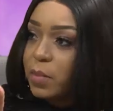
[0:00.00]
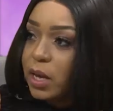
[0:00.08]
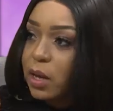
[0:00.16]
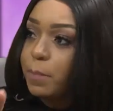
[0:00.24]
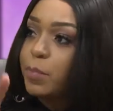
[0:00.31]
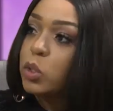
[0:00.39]
from
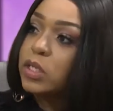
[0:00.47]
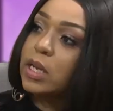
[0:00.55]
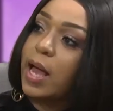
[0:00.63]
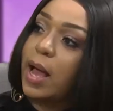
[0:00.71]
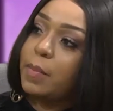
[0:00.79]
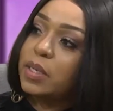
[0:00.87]
makeup,
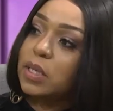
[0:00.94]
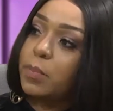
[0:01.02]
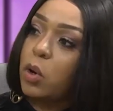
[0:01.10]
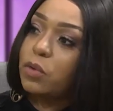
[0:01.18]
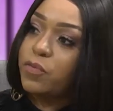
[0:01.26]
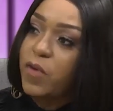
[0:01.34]
Beauty Lab is
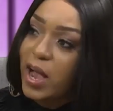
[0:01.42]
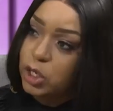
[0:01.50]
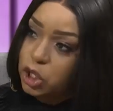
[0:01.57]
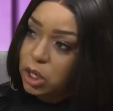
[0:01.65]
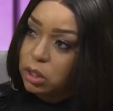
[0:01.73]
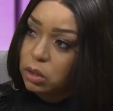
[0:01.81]
about
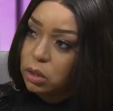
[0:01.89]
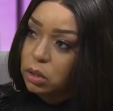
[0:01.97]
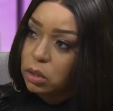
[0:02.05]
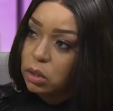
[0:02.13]
fashion.